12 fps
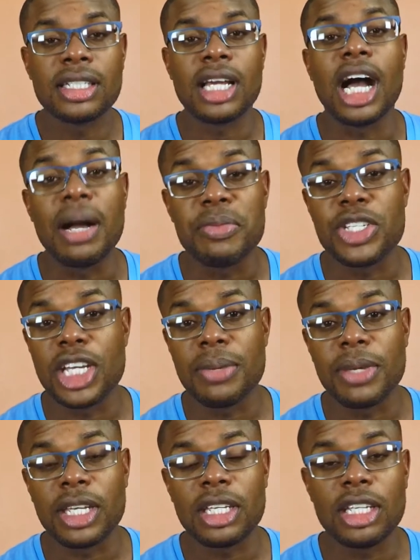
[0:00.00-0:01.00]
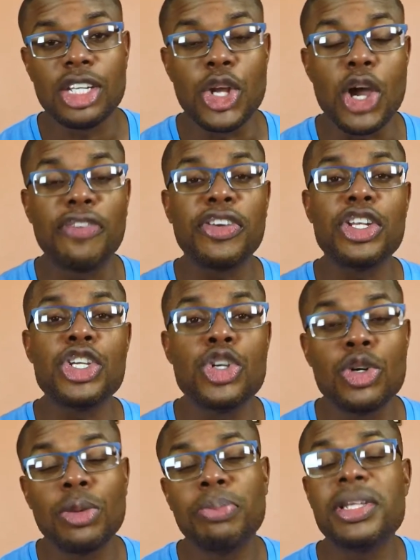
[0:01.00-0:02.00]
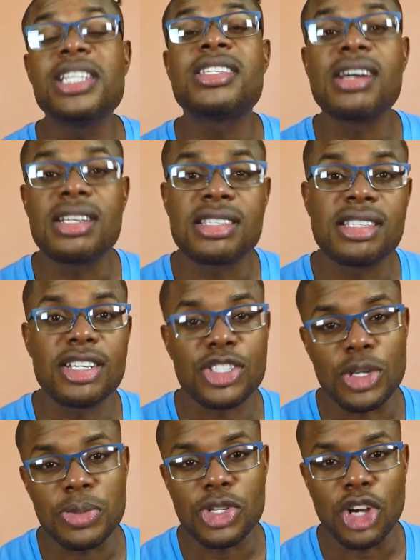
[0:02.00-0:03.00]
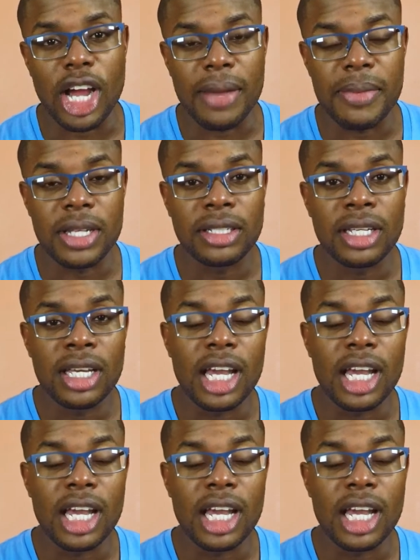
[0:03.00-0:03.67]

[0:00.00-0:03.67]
I'm Jamie. Now if you're new, please consider subscribing.